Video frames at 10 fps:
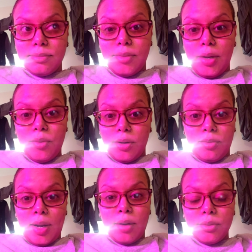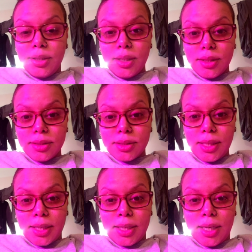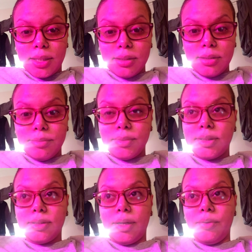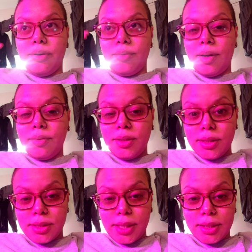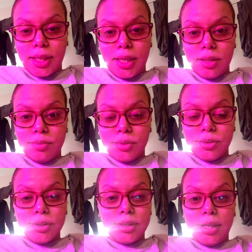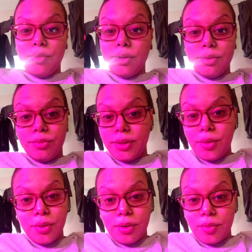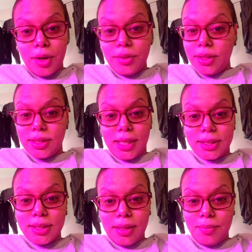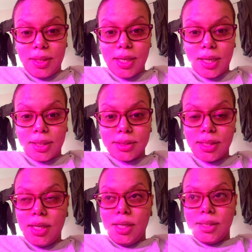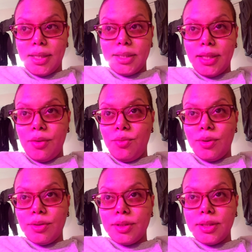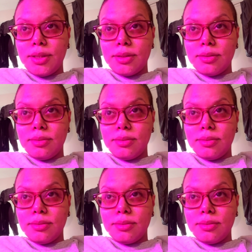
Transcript: they were around us like golems. They were around us like the animals. They were around us like the demigods. Like they weren't